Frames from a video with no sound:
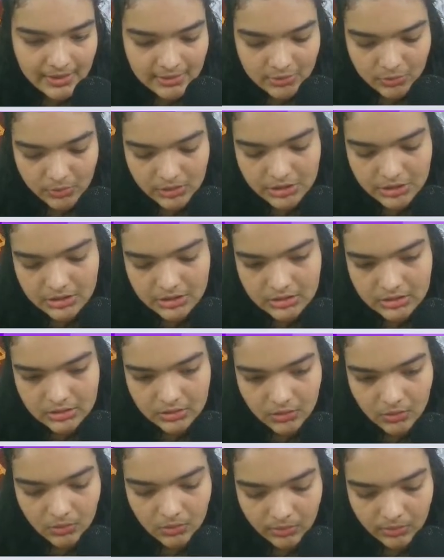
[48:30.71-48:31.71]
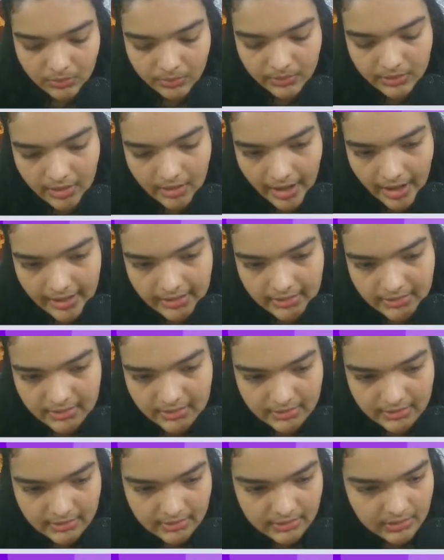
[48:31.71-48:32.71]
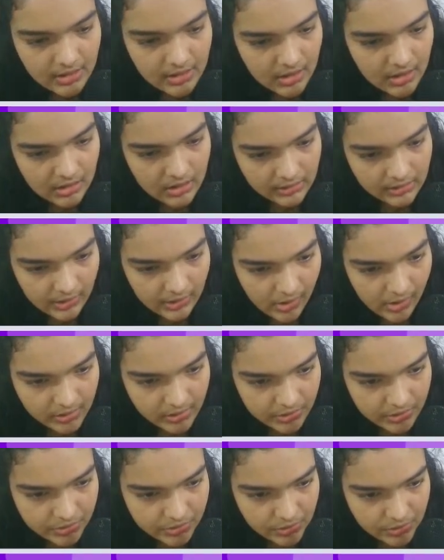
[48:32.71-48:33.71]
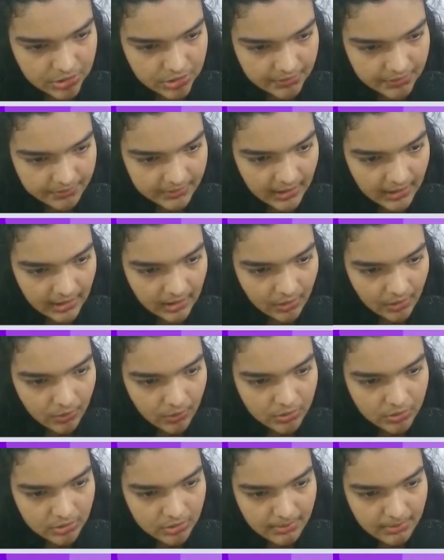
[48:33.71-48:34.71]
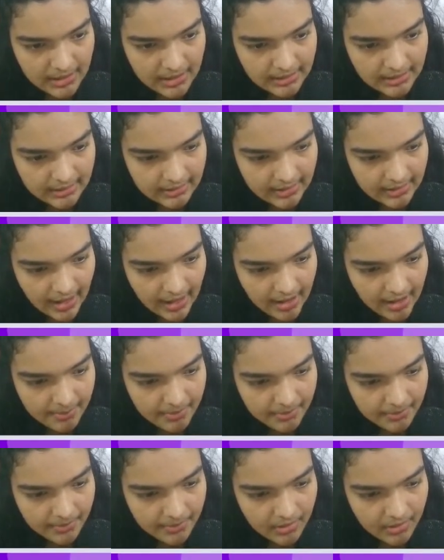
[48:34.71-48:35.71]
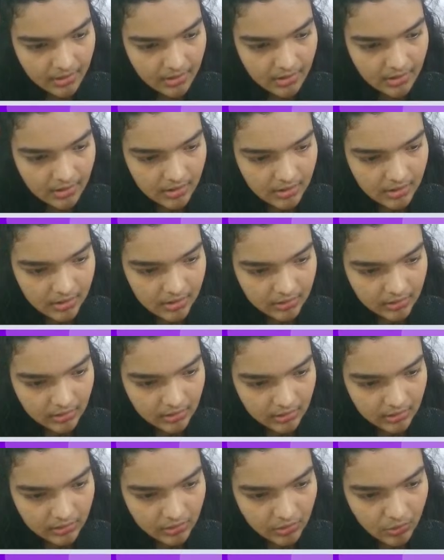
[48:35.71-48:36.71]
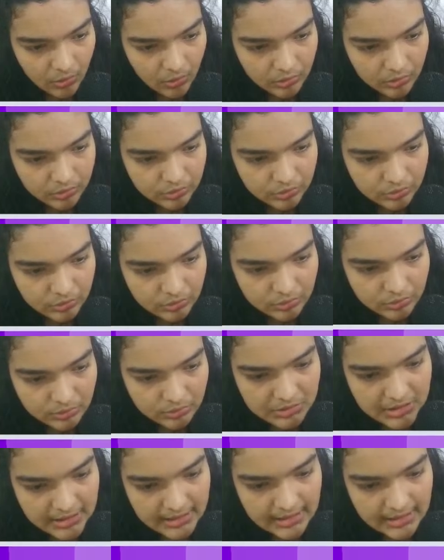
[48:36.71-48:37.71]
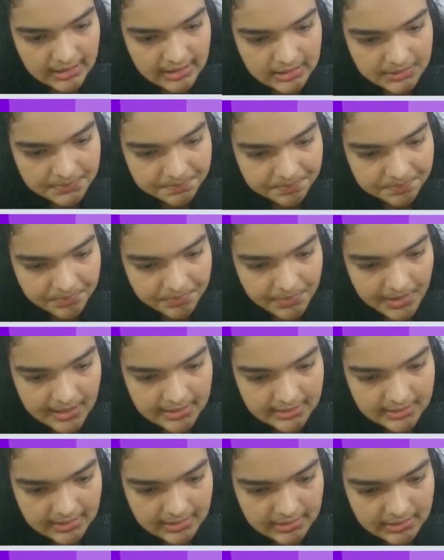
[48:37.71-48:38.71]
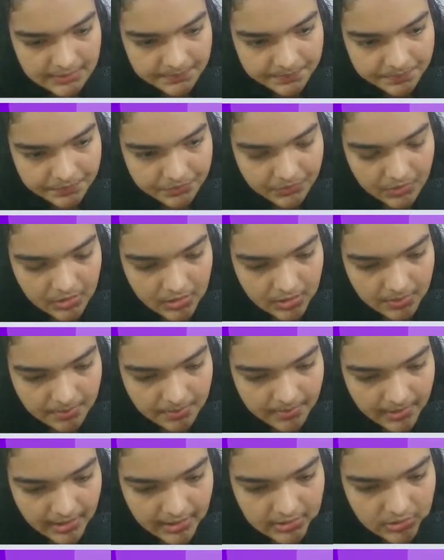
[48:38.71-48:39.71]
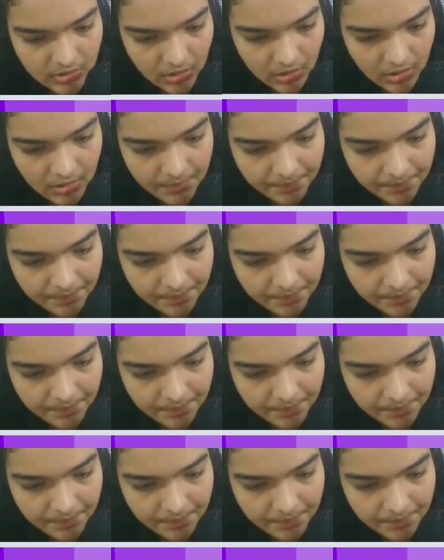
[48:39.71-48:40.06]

So we'll just go here, right here, click on Control Shift K, go to the main tab, go to 2, take it, place all,